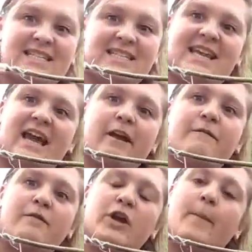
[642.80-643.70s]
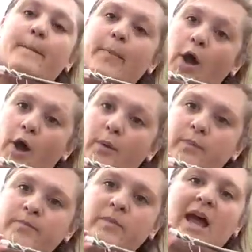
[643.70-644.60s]
stick for your bow
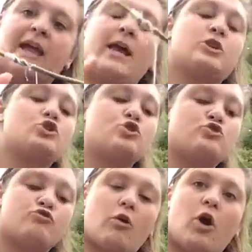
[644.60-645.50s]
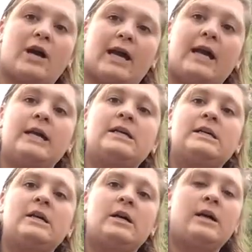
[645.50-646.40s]
and a stronger,
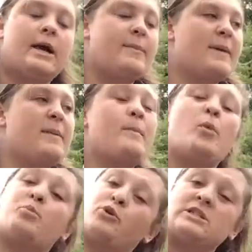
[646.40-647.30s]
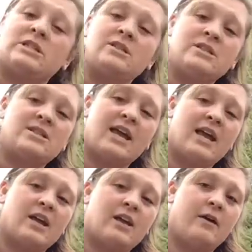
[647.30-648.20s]
maybe more brittle stick
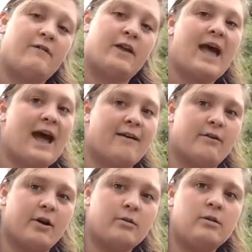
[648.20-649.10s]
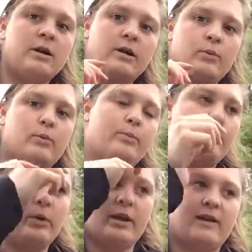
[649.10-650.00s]
for your arrow
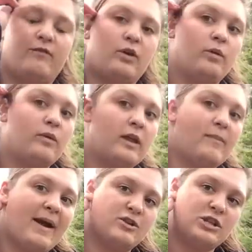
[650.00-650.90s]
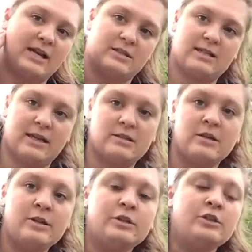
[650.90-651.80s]
will give you the best chances.
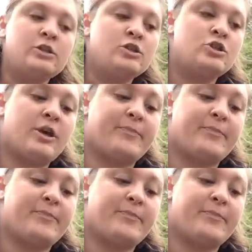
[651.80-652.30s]
So,